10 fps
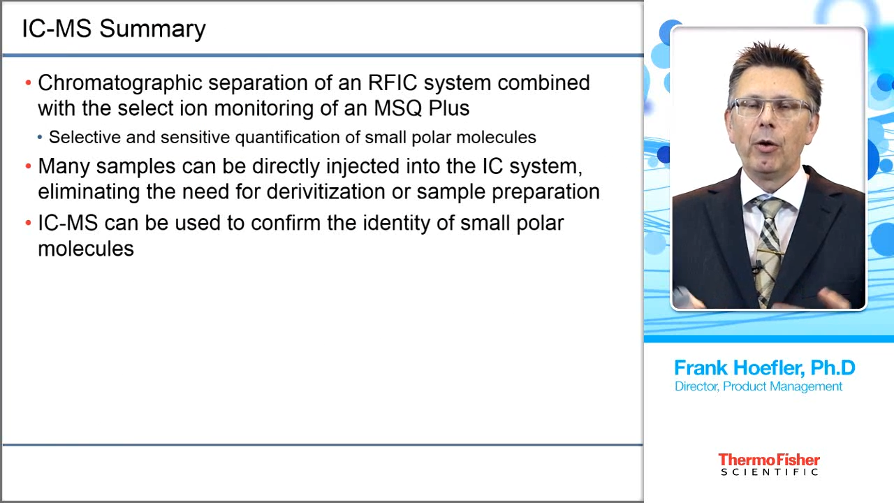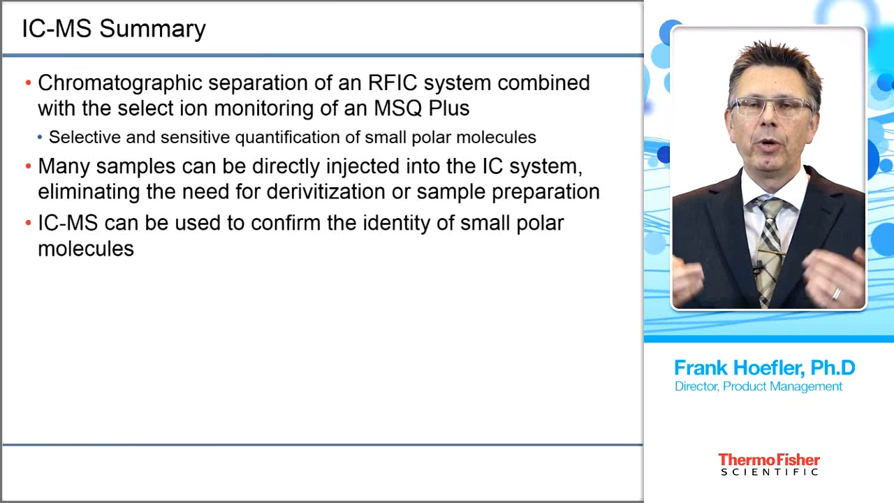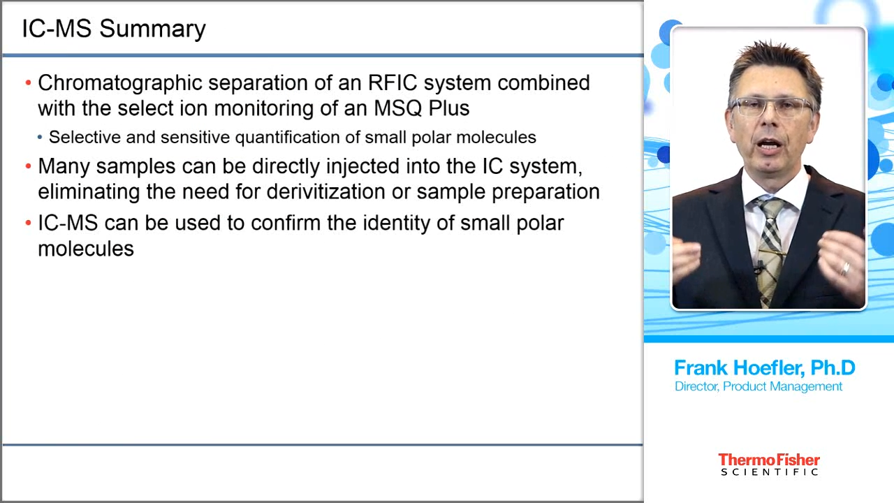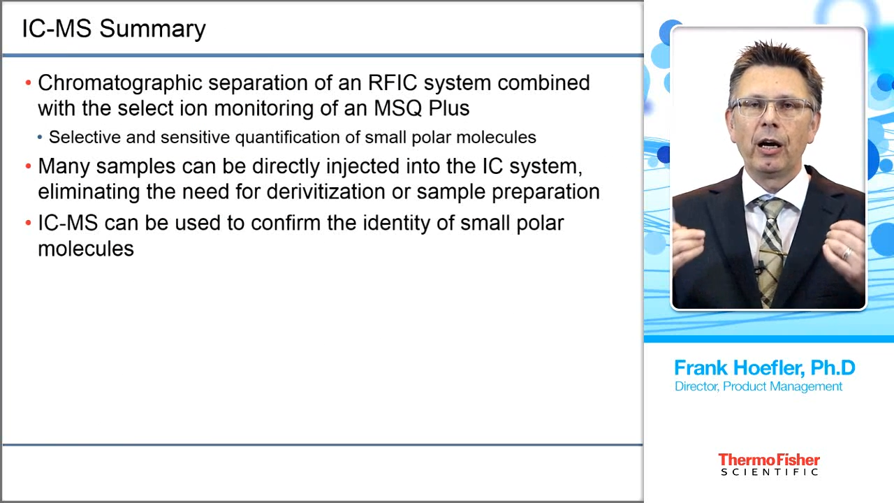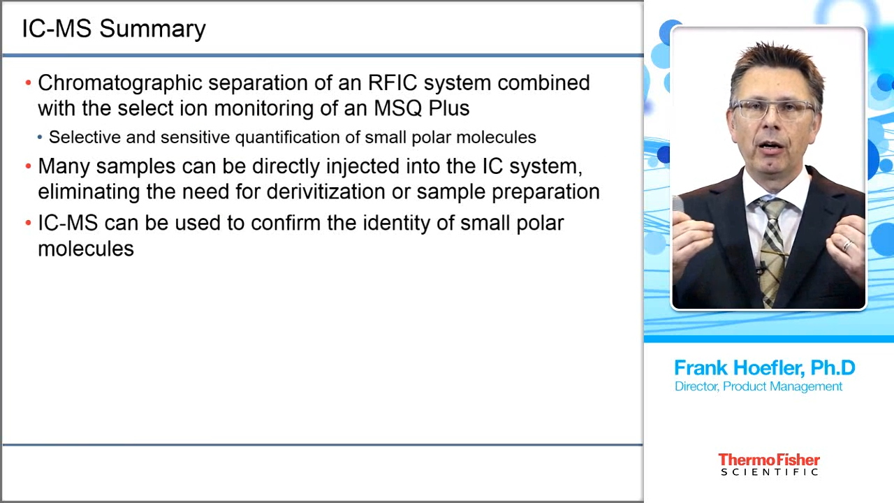
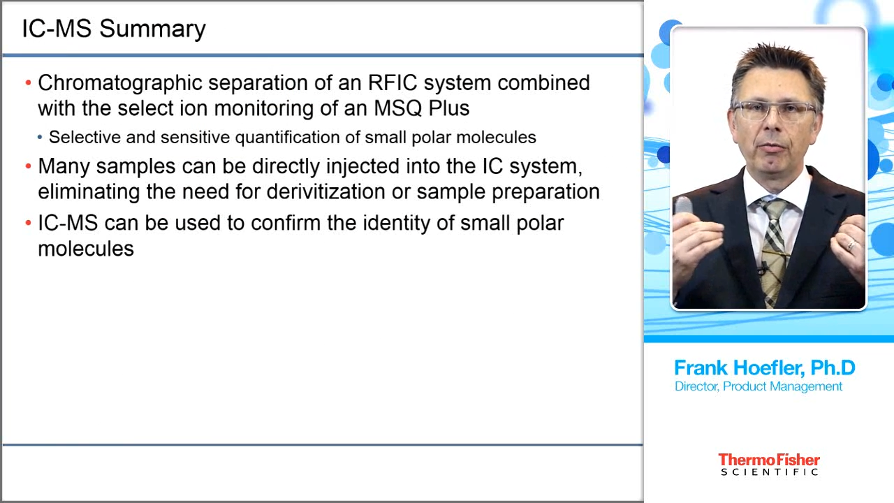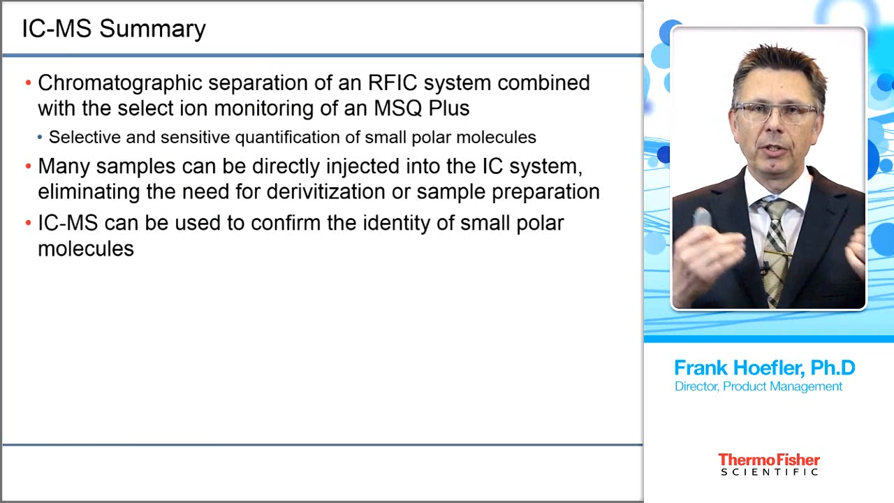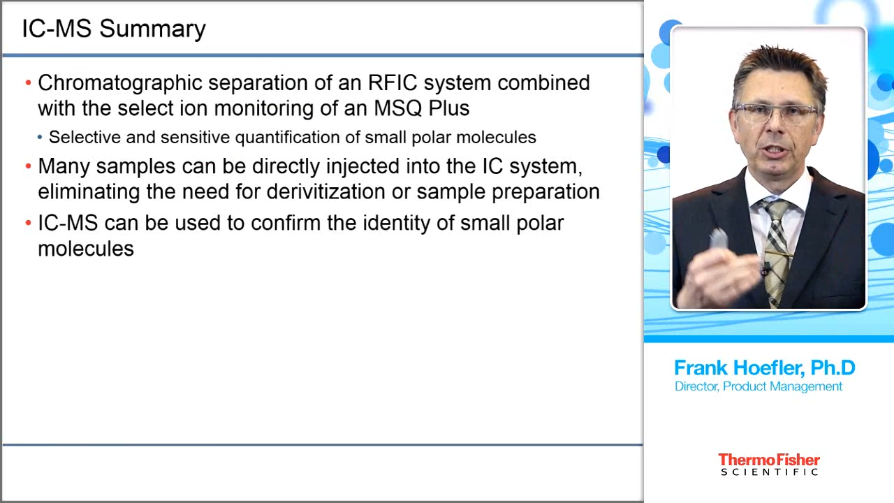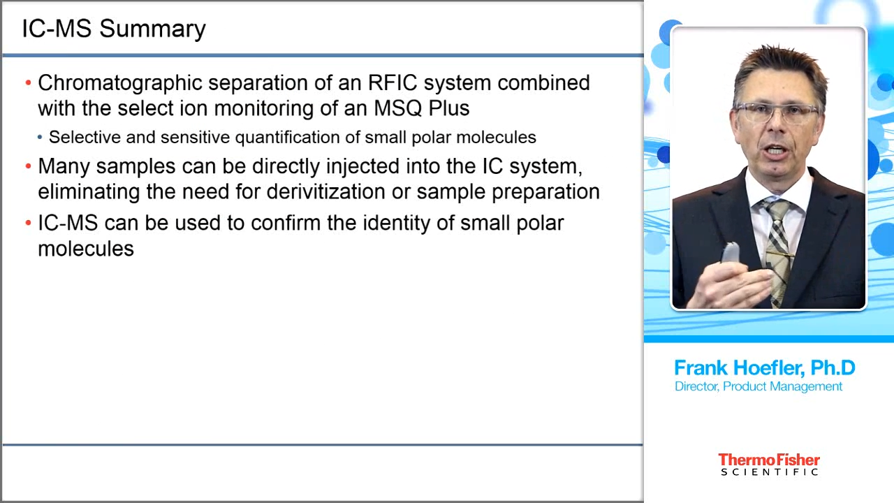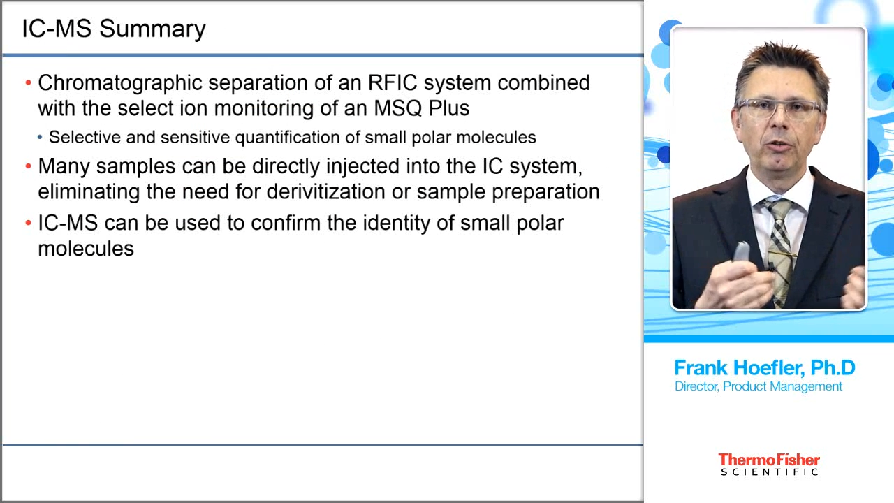We are
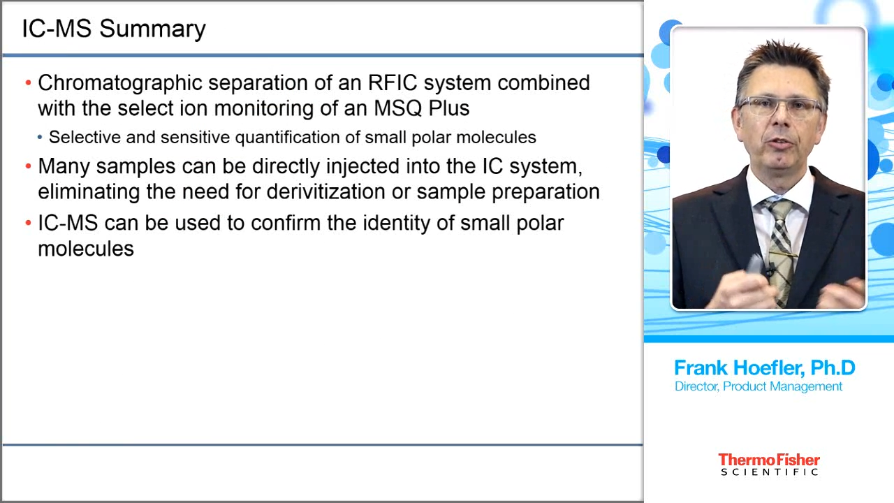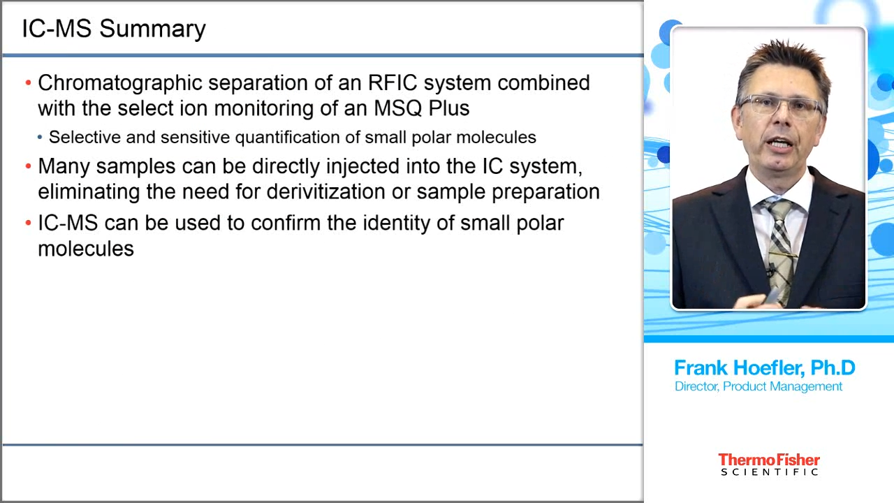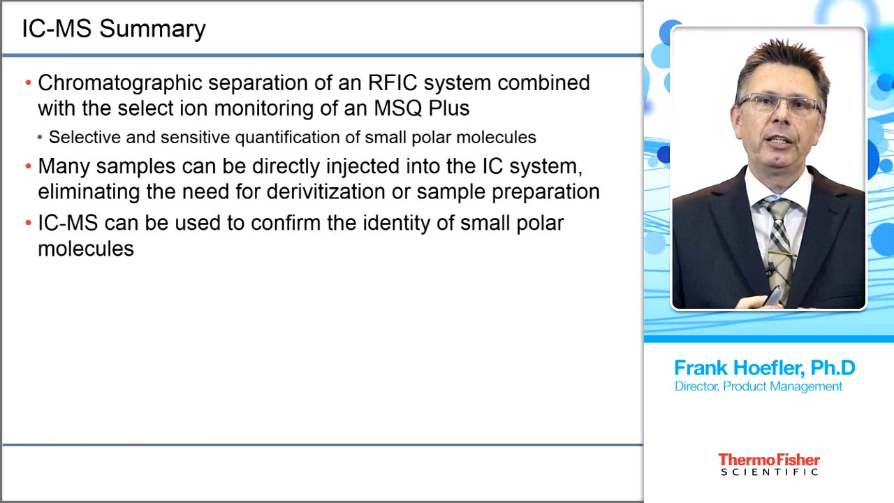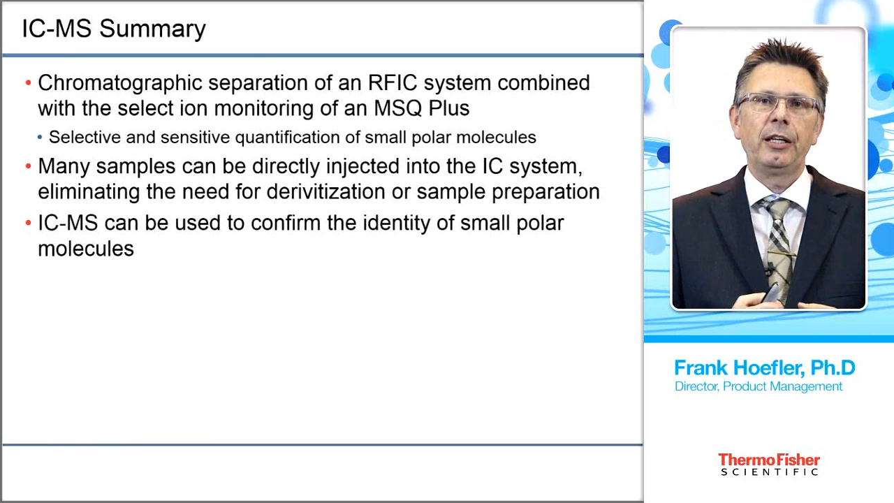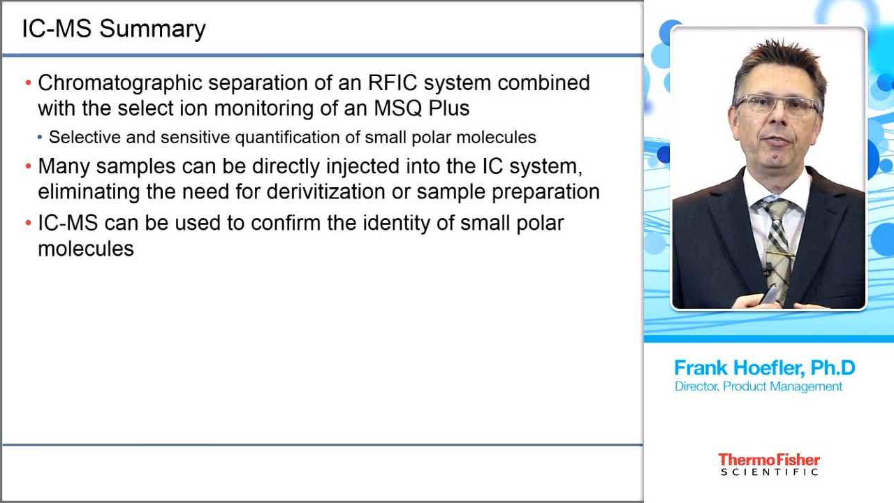
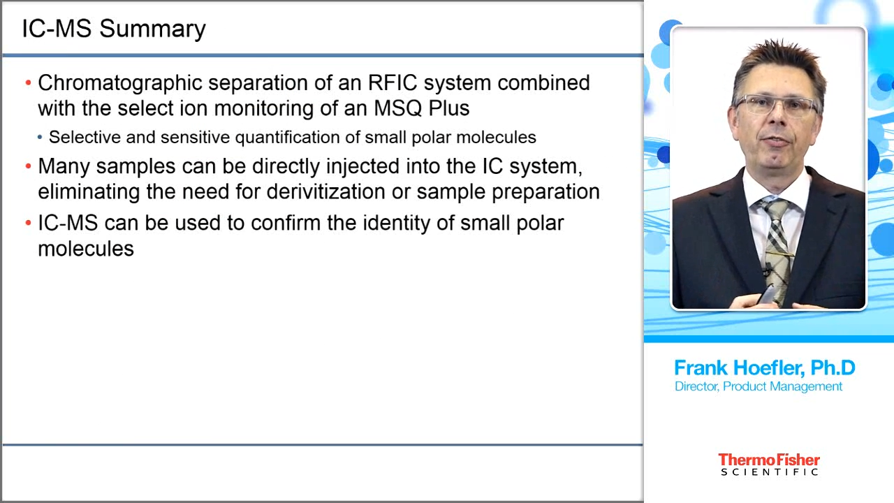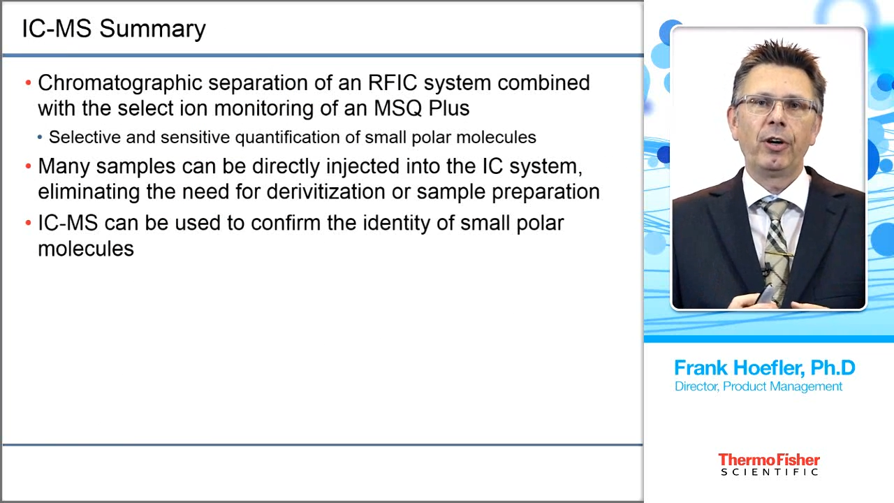generating